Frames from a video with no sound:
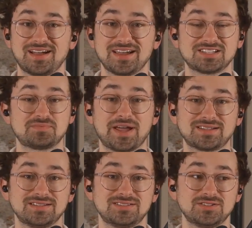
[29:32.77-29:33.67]
I
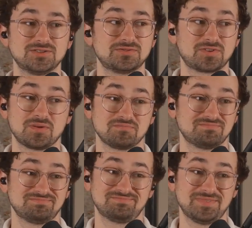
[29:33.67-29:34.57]
expected to, from
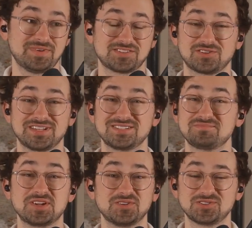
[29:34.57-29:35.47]
as early as
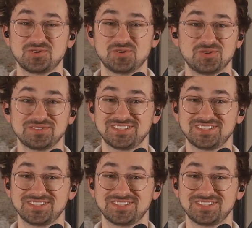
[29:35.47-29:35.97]
middle school,